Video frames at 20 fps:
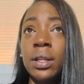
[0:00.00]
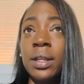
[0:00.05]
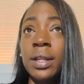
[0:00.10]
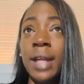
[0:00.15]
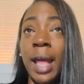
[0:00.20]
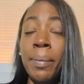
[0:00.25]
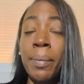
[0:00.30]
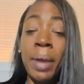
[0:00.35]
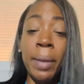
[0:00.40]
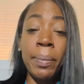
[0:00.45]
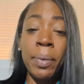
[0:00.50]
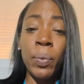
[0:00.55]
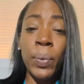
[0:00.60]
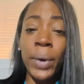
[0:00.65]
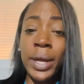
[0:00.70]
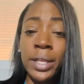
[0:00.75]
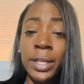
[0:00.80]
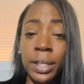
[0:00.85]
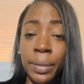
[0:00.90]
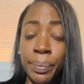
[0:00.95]
that maybe
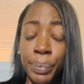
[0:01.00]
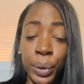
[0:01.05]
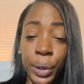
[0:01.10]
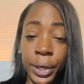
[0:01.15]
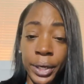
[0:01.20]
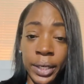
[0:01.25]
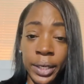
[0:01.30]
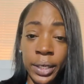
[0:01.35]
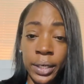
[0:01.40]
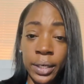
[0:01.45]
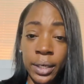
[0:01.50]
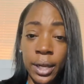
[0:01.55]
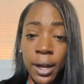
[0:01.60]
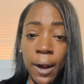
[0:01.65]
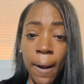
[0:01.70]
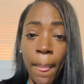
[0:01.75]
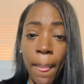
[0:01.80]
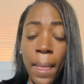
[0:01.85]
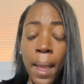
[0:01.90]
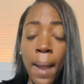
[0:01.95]
wasn't important.
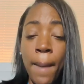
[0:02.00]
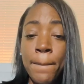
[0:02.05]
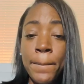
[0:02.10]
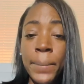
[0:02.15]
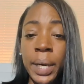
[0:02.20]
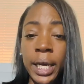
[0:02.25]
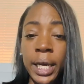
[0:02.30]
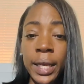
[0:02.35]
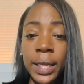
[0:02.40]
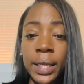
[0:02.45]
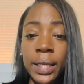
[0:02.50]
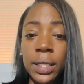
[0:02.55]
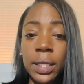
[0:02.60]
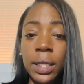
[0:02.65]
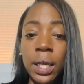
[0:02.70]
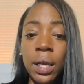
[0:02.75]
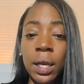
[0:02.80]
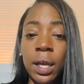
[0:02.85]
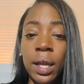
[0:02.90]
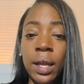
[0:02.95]
But
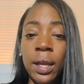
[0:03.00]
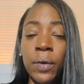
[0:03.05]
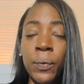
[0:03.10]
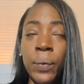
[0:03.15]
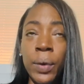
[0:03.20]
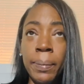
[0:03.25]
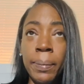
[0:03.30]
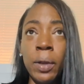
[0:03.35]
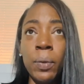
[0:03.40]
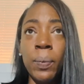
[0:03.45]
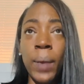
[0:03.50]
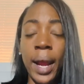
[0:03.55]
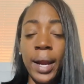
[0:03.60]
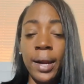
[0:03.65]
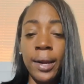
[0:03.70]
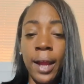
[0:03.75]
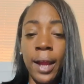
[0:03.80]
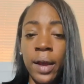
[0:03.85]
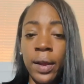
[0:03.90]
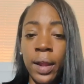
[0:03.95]
with me
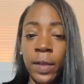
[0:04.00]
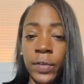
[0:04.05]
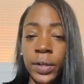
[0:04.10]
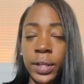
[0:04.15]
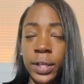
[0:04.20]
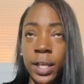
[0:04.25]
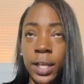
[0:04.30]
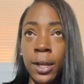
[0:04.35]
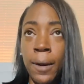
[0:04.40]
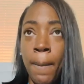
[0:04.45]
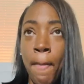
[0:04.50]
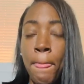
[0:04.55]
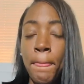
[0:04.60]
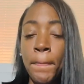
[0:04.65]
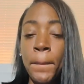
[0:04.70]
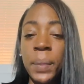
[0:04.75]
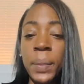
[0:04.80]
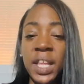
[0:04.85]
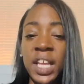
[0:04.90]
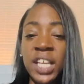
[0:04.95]
writing down everything,
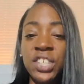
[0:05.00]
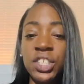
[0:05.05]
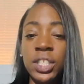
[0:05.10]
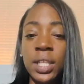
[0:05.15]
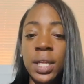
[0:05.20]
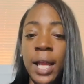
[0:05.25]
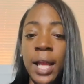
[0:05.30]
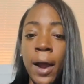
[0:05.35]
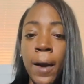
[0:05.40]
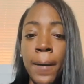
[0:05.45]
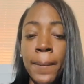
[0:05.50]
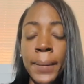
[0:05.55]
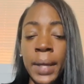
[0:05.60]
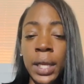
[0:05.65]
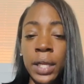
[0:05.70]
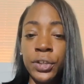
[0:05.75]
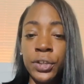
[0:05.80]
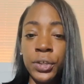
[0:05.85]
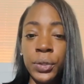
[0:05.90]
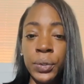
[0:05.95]
it just allowed
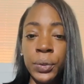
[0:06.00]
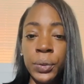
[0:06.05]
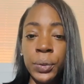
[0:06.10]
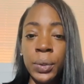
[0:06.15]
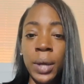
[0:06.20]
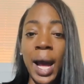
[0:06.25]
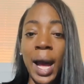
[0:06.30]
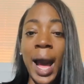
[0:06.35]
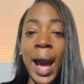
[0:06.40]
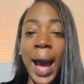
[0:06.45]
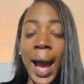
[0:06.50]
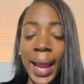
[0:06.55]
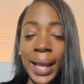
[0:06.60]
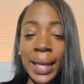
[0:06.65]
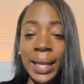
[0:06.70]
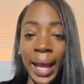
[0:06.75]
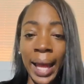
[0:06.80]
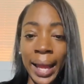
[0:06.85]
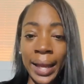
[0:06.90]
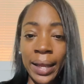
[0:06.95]
me to
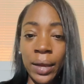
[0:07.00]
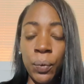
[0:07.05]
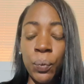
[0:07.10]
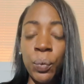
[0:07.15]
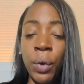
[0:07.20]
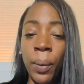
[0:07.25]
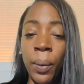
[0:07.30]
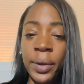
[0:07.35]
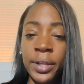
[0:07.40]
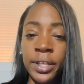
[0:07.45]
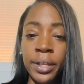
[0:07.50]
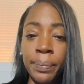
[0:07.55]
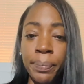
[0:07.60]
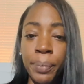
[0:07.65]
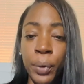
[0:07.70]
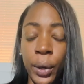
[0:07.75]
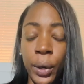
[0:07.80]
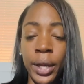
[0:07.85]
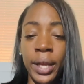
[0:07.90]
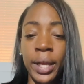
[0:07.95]
highlight what was
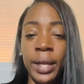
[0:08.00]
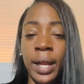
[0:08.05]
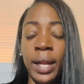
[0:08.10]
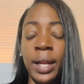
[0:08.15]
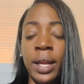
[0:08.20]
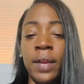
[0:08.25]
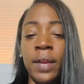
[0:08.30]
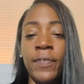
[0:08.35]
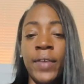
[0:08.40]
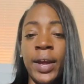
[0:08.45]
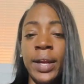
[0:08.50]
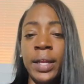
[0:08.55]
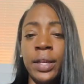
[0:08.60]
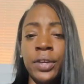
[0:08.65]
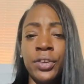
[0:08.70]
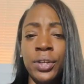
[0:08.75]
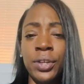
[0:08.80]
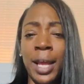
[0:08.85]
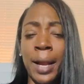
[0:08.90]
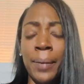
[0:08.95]
important. And then if I
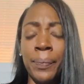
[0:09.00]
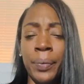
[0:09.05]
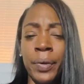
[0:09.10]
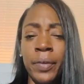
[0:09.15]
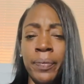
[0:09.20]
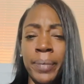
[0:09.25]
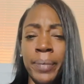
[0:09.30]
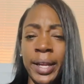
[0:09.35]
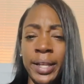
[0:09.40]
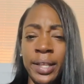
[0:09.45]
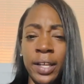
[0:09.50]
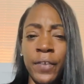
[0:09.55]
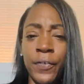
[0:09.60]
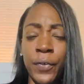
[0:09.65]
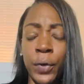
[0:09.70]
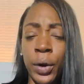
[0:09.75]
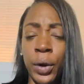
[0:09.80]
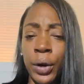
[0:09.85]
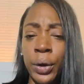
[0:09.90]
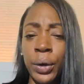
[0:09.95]
needed to, like, brief myself
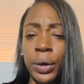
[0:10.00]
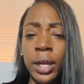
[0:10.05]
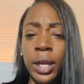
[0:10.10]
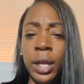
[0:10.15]
or